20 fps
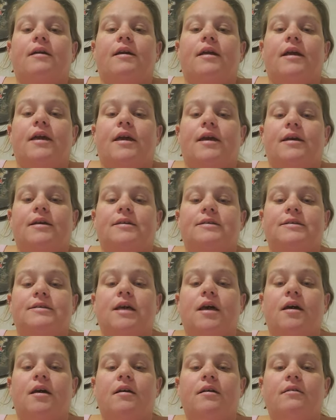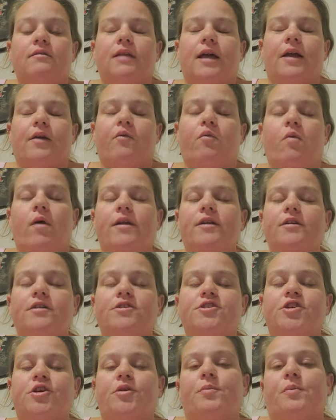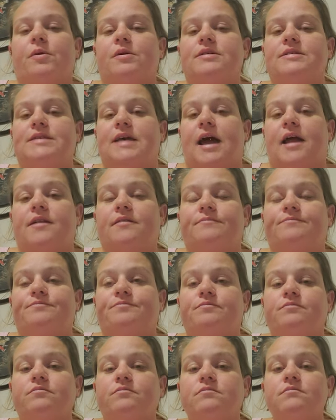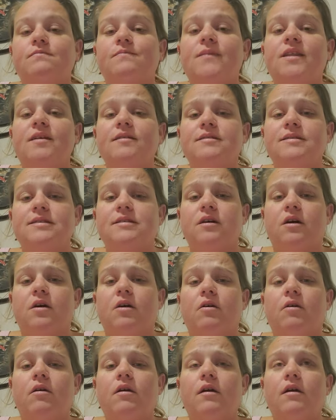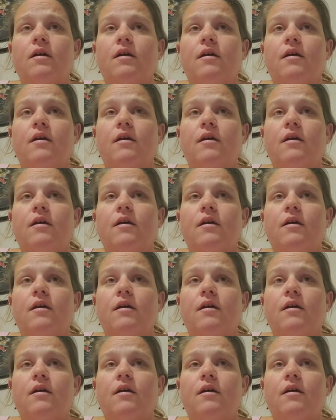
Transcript: is like 1 to 2%. So